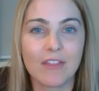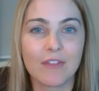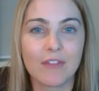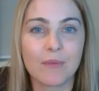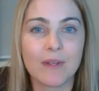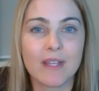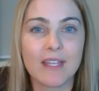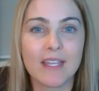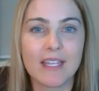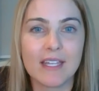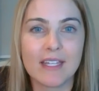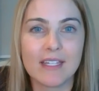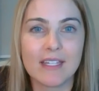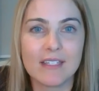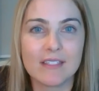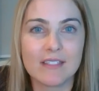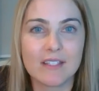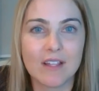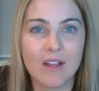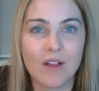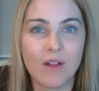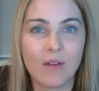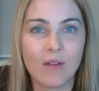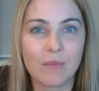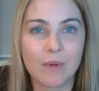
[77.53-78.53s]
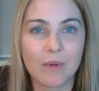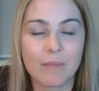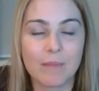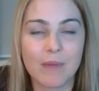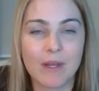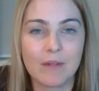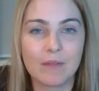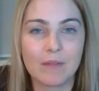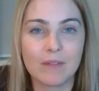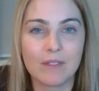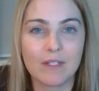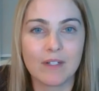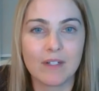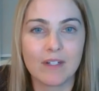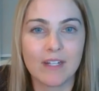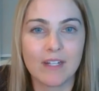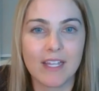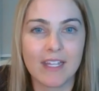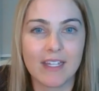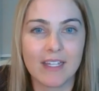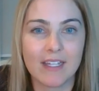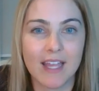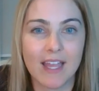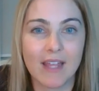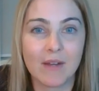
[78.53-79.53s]
3 kids all remote
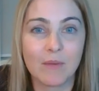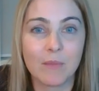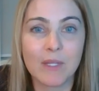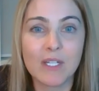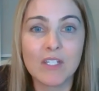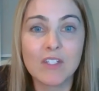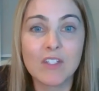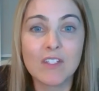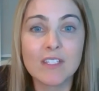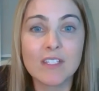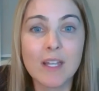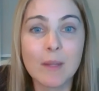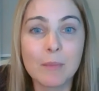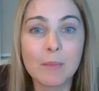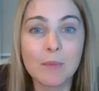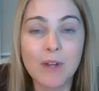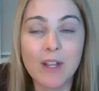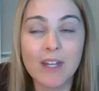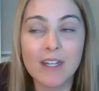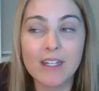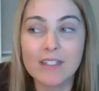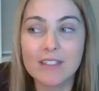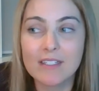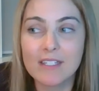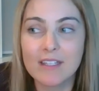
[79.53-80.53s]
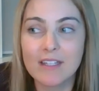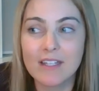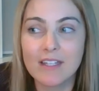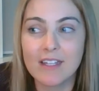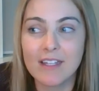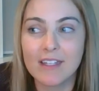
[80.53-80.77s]
learning, and we just upgraded to